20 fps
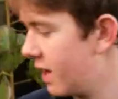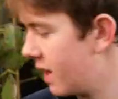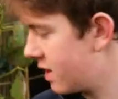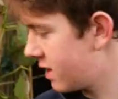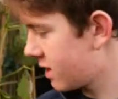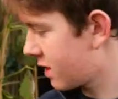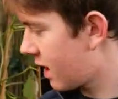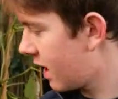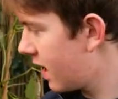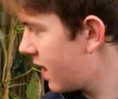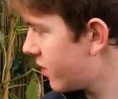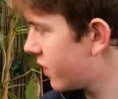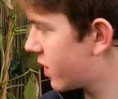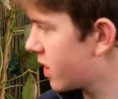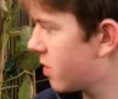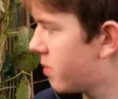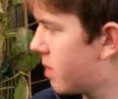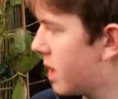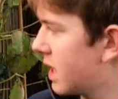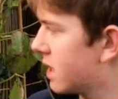is
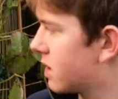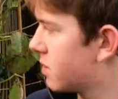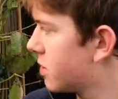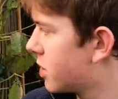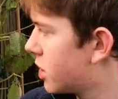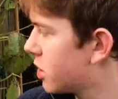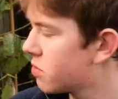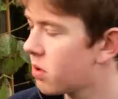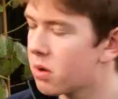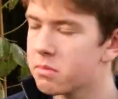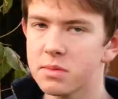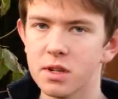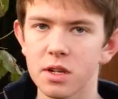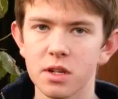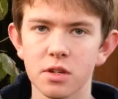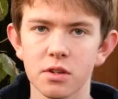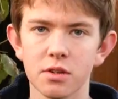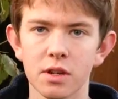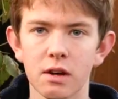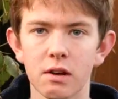clearing the beds, which is what I'm
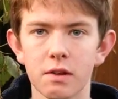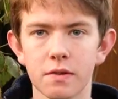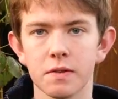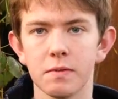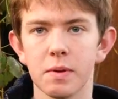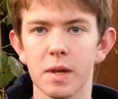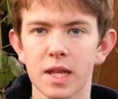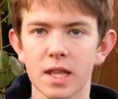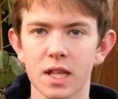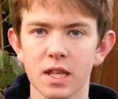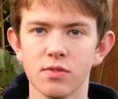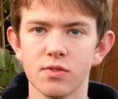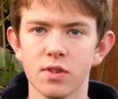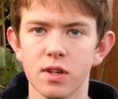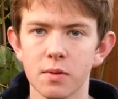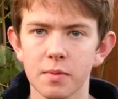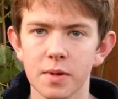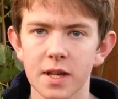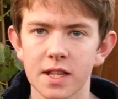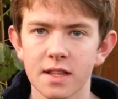going to do now to pick these
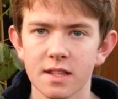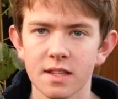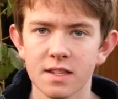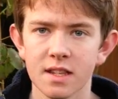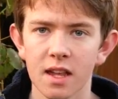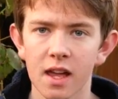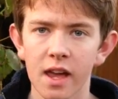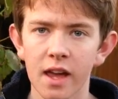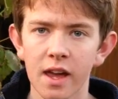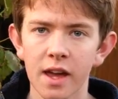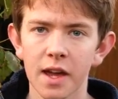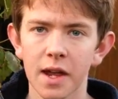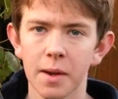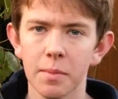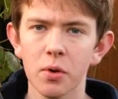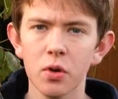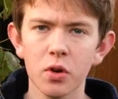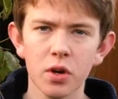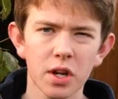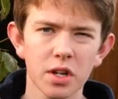runner beans. And
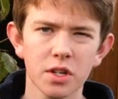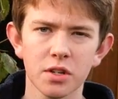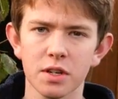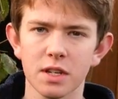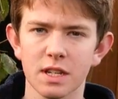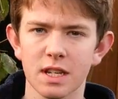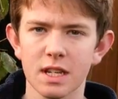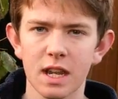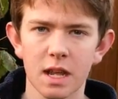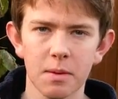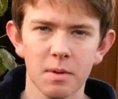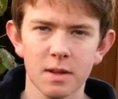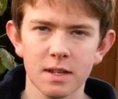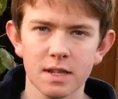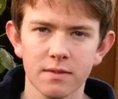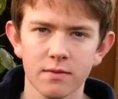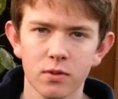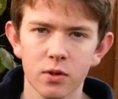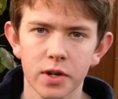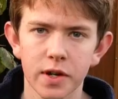I'm not going to do it today
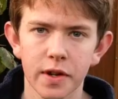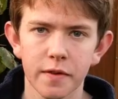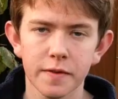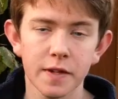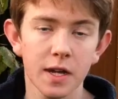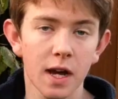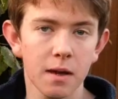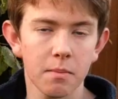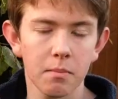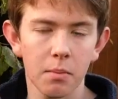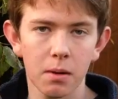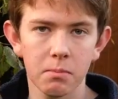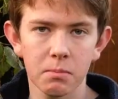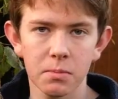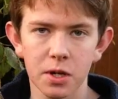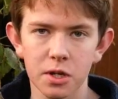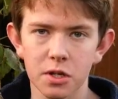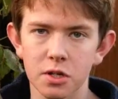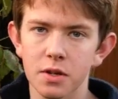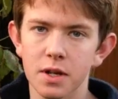because I haven't got enough time, but I'm
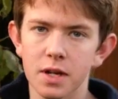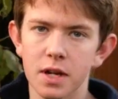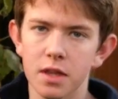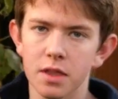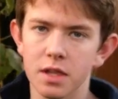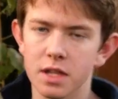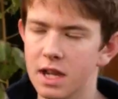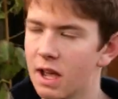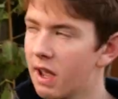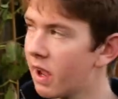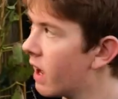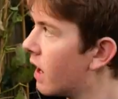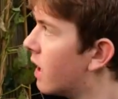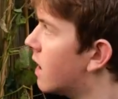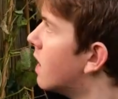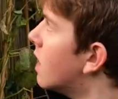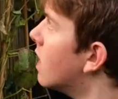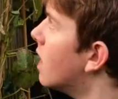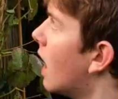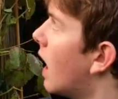going to do it another day.
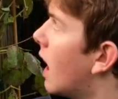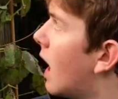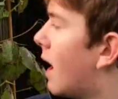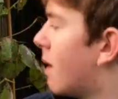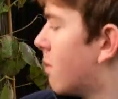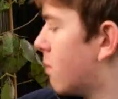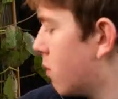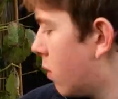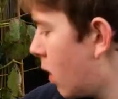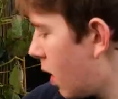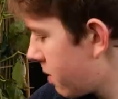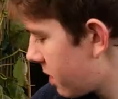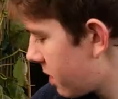What